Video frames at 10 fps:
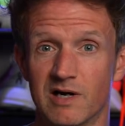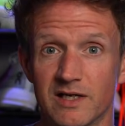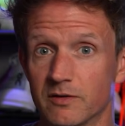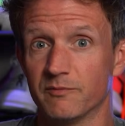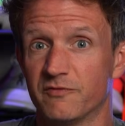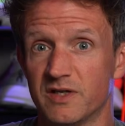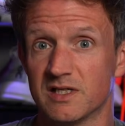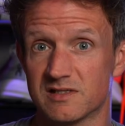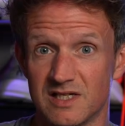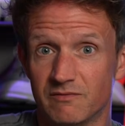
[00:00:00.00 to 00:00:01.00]
random
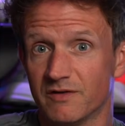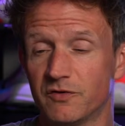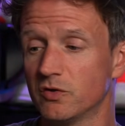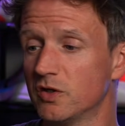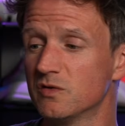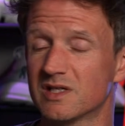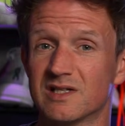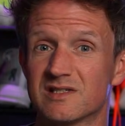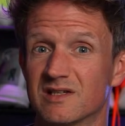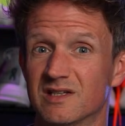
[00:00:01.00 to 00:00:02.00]
things. Even if you're using
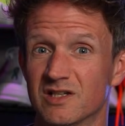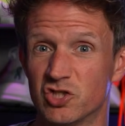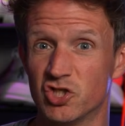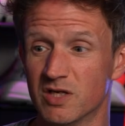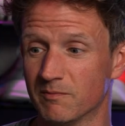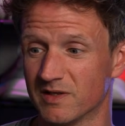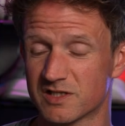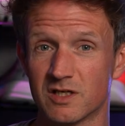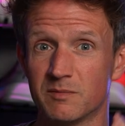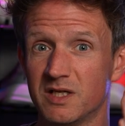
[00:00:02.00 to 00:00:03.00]
this in the gym, that's
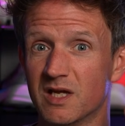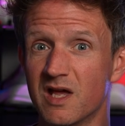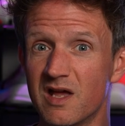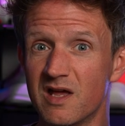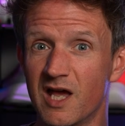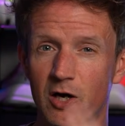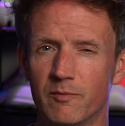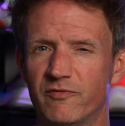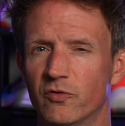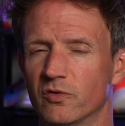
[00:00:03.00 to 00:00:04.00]
going to be
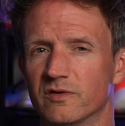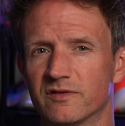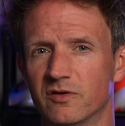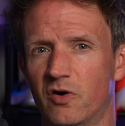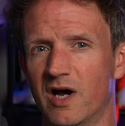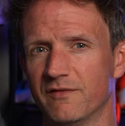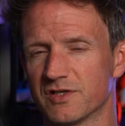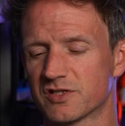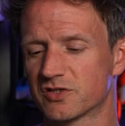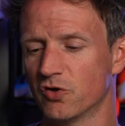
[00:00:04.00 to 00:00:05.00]
helpful to not have a
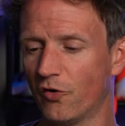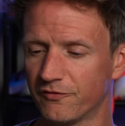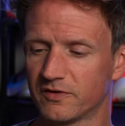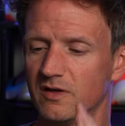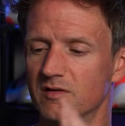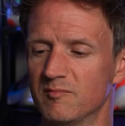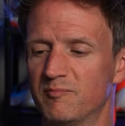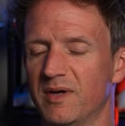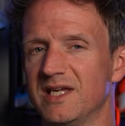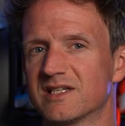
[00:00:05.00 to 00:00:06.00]
soft
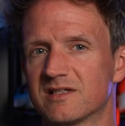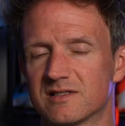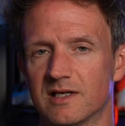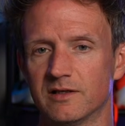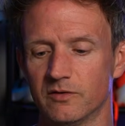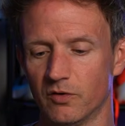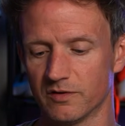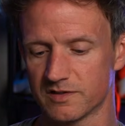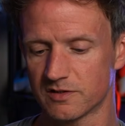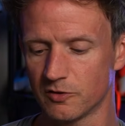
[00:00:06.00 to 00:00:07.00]
base to stand
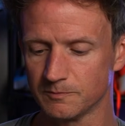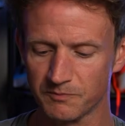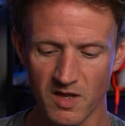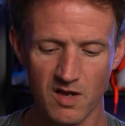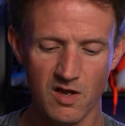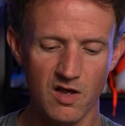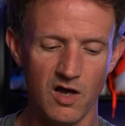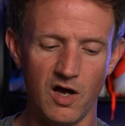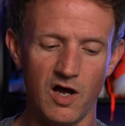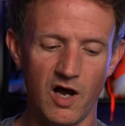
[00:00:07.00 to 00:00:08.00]
on. So
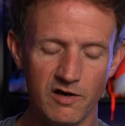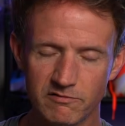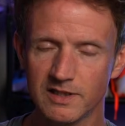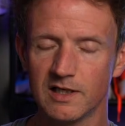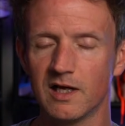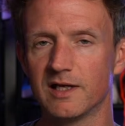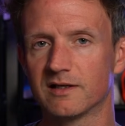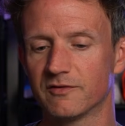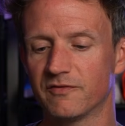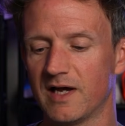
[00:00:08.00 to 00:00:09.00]
I really like
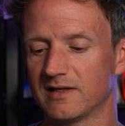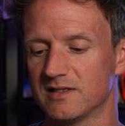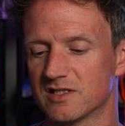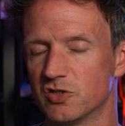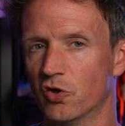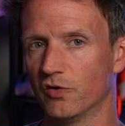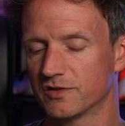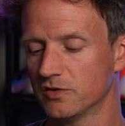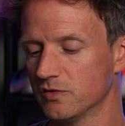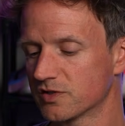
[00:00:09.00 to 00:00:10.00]
the fact it's not
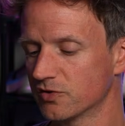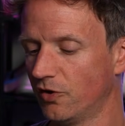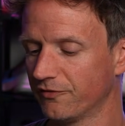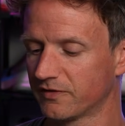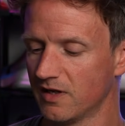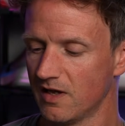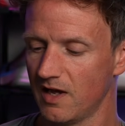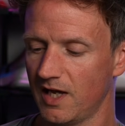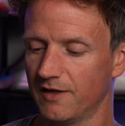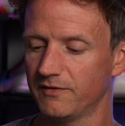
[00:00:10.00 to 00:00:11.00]
too soft,
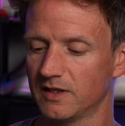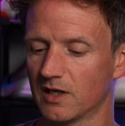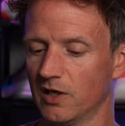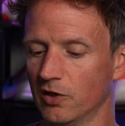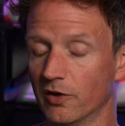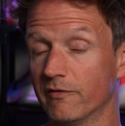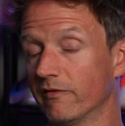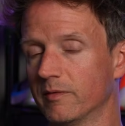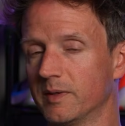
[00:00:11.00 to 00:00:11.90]
and I think a lot of other